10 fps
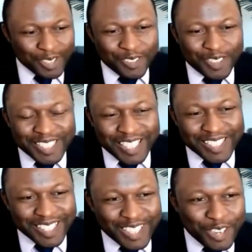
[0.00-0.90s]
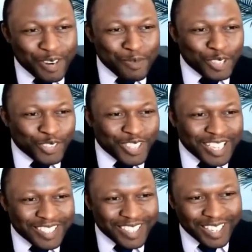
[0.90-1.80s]
Fantastic. Thank you very much for
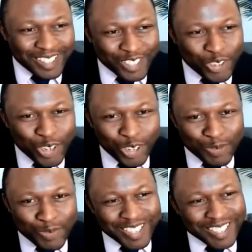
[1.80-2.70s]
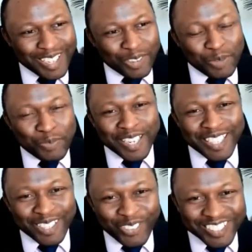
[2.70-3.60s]
that. I think you got me. That was a
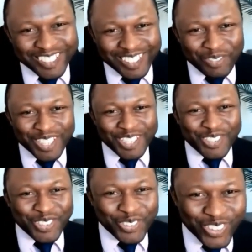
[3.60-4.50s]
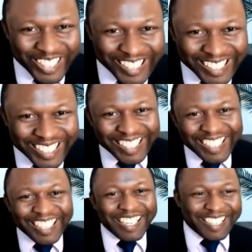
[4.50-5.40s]
pregnant question. I made it 2-1.
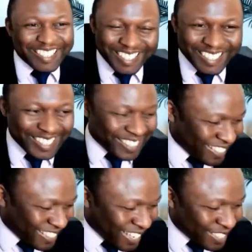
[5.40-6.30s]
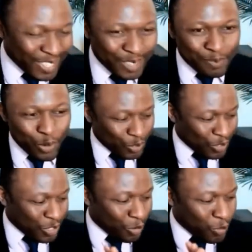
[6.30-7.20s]
Excellent. Nicely put.
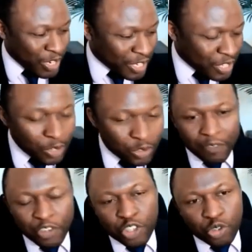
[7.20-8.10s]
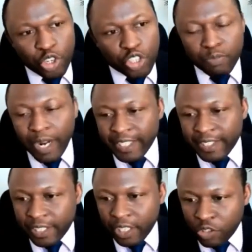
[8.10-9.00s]
So we need to have a studious
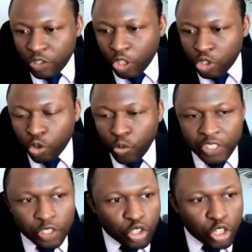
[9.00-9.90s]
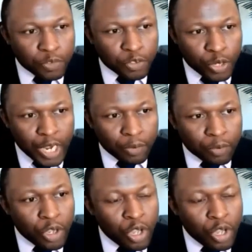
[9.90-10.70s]
mindset. So got two questions come through now.